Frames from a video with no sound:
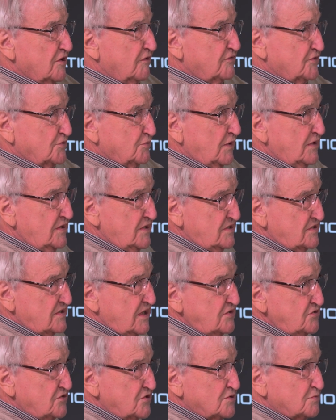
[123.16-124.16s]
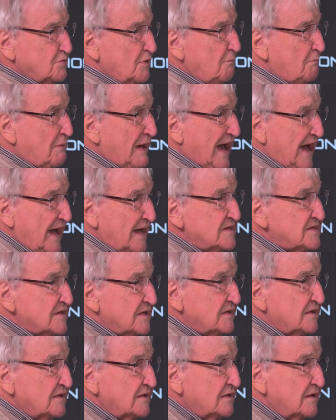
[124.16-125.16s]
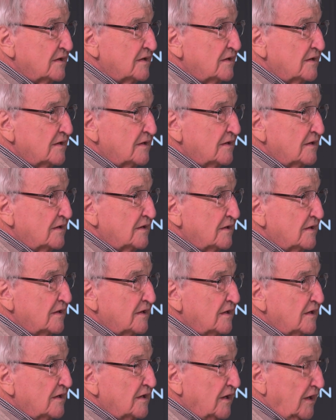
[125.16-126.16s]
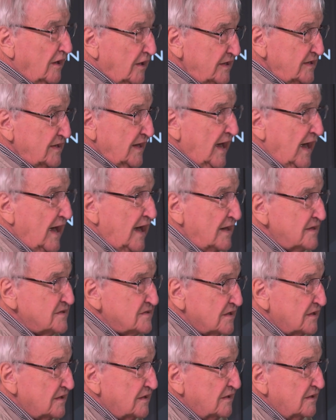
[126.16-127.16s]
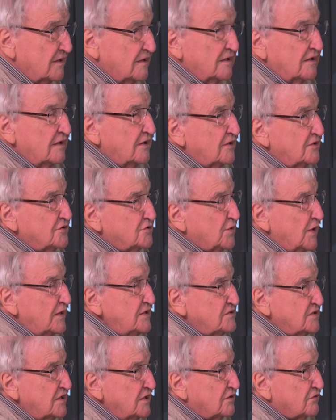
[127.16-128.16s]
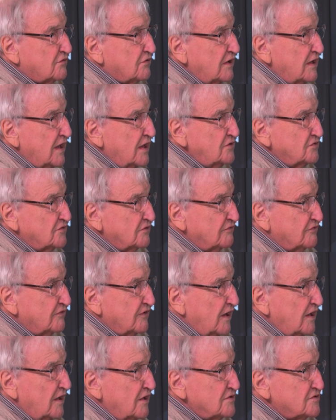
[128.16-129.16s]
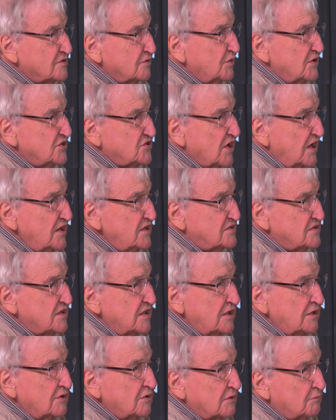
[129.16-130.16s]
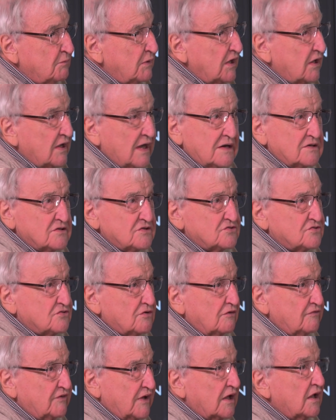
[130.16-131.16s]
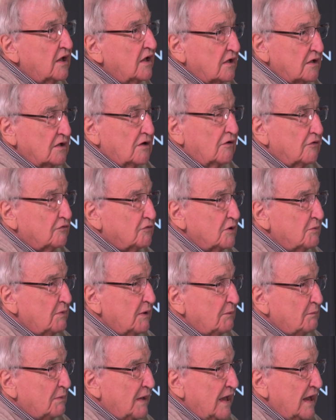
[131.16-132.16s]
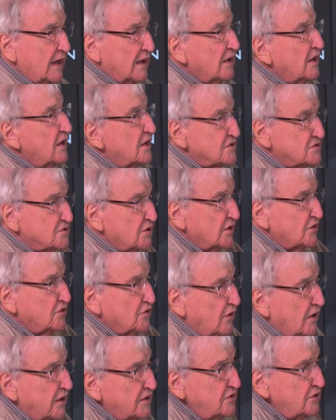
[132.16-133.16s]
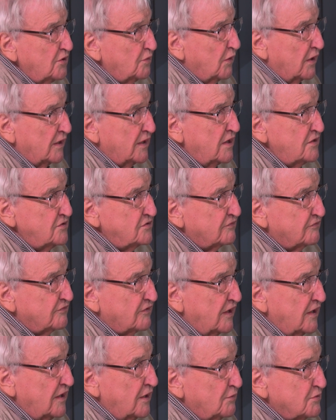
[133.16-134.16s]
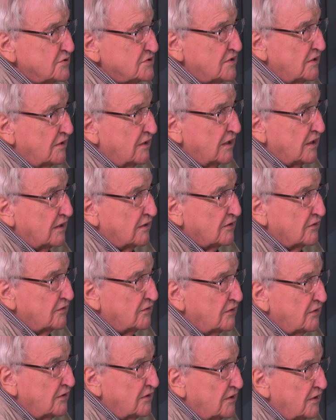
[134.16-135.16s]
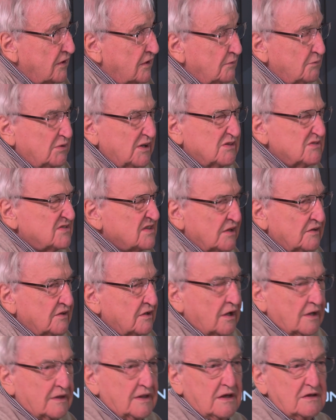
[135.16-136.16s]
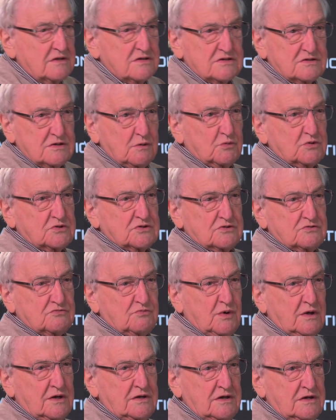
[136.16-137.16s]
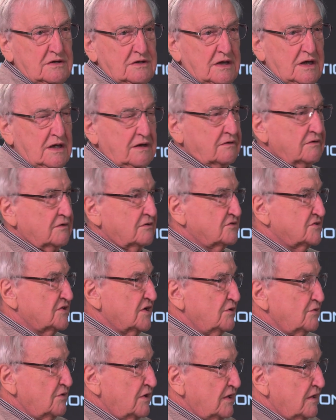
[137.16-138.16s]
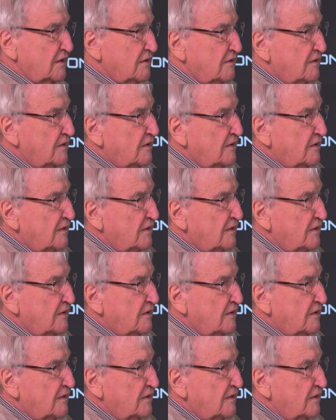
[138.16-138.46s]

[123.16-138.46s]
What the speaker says: officer when these engines were bad, I'd had 23 engine failures, of which 18 had been catastrophic, gone for the big bang. So I thought I knew what an engine failure was like. But it's nothing like that. This thing was just winding down slowly.